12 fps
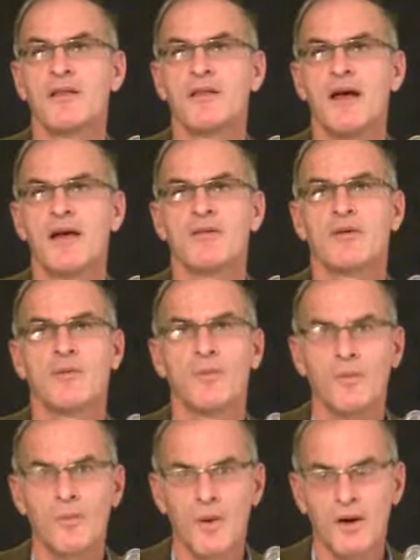that
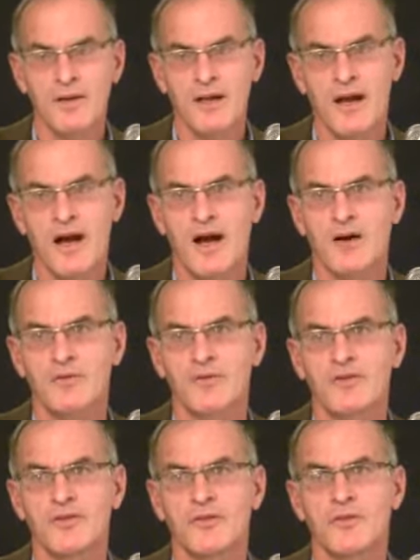one
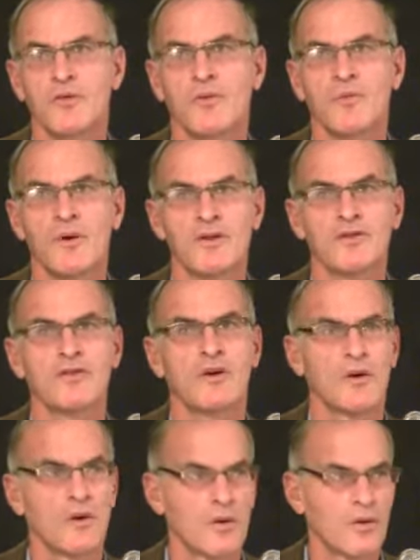house was
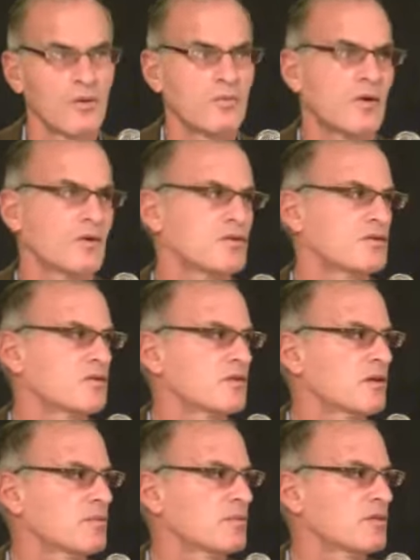almost
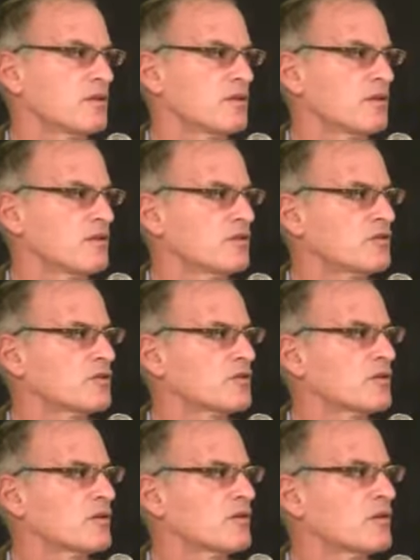completely
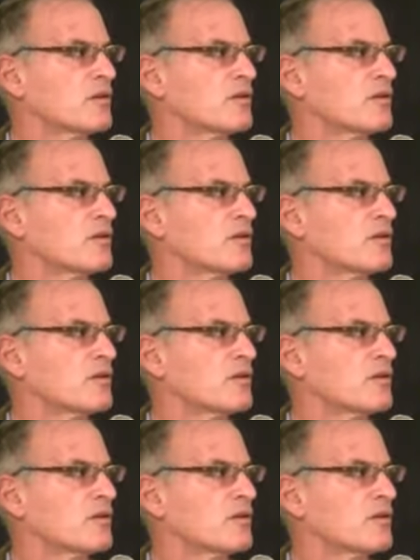destroyed.